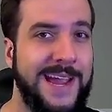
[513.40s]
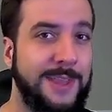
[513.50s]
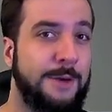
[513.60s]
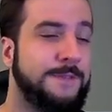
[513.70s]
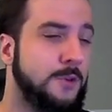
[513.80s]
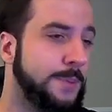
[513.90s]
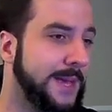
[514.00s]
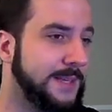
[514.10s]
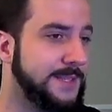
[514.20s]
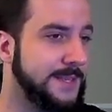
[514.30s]
And there are a few
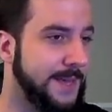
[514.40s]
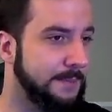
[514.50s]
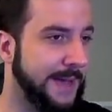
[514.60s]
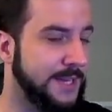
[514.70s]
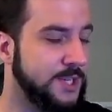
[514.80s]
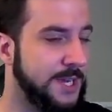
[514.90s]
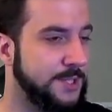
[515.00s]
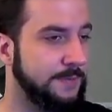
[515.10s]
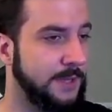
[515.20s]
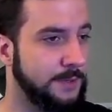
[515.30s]
picks that match
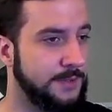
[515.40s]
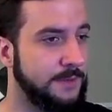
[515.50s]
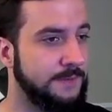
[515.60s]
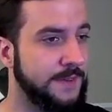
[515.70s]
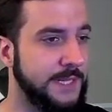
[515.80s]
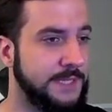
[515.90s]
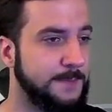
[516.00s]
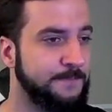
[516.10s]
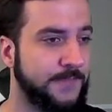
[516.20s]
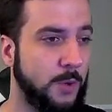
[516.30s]
each of those
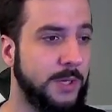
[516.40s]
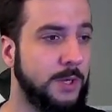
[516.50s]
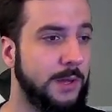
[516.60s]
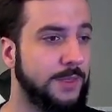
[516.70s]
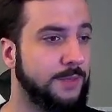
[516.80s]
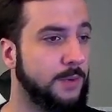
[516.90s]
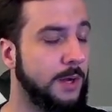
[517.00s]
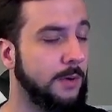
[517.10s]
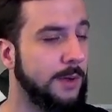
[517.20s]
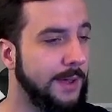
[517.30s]
fits. We're going to go ahead and
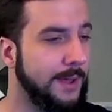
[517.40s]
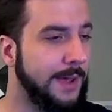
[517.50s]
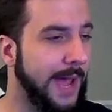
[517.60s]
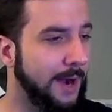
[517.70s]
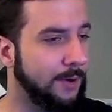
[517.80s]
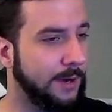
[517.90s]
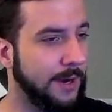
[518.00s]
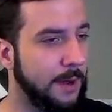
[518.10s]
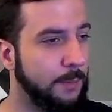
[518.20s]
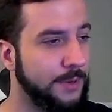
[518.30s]
throw
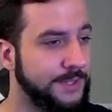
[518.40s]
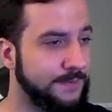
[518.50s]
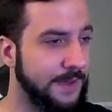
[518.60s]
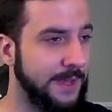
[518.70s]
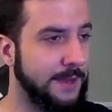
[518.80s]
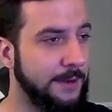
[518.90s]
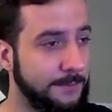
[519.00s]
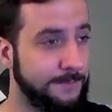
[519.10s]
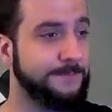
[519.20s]
our Poison Fang here.